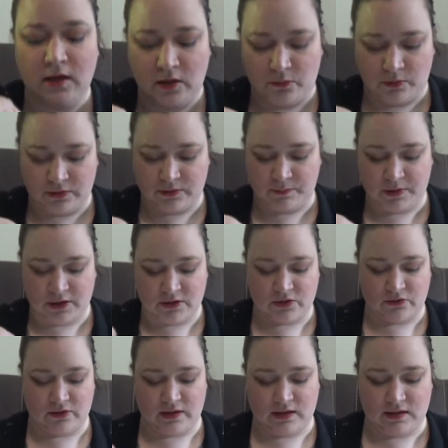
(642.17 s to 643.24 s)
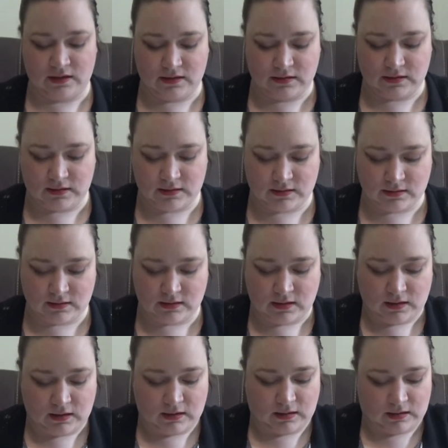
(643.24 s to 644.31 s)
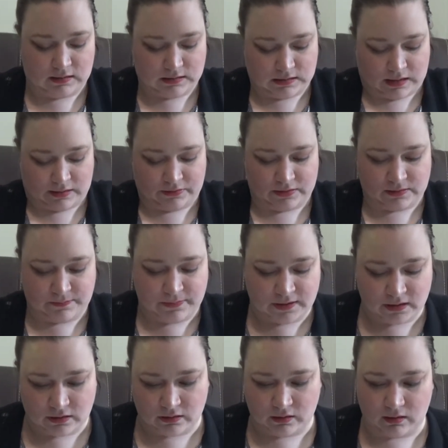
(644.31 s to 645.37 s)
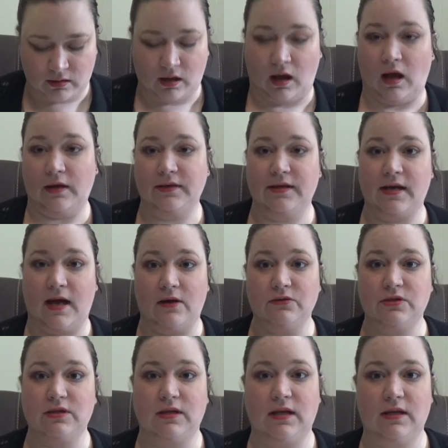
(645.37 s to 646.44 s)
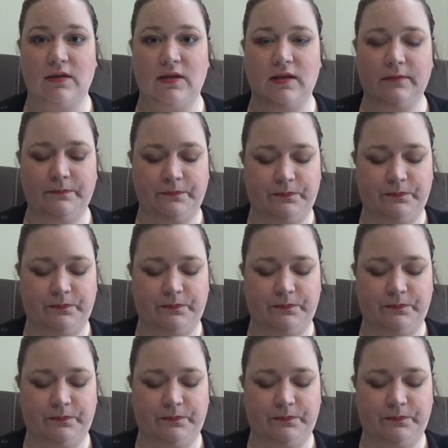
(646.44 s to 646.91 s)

What the picture is it's got this big haunted house looking thing